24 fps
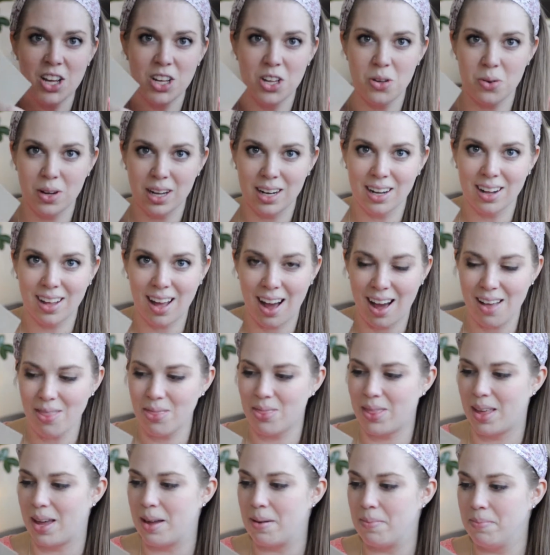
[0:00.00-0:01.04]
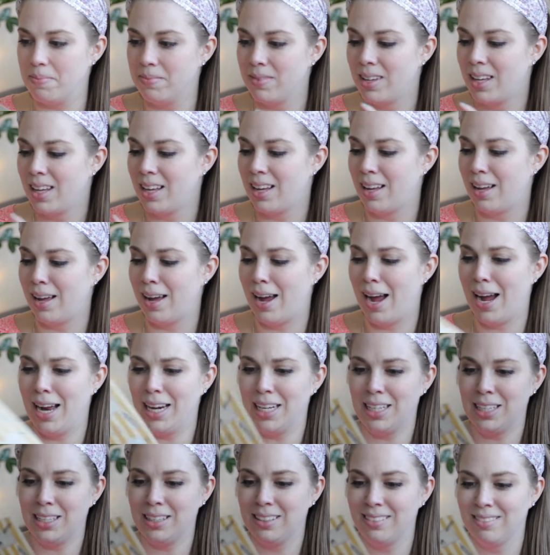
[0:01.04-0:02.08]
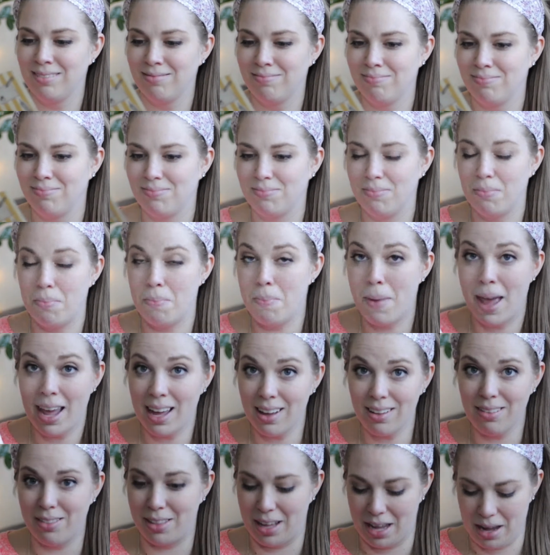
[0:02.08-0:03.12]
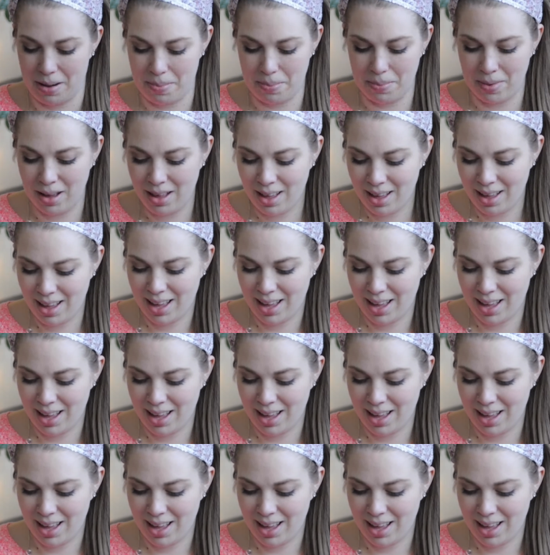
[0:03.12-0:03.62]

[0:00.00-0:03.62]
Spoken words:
You can cut them and mail them.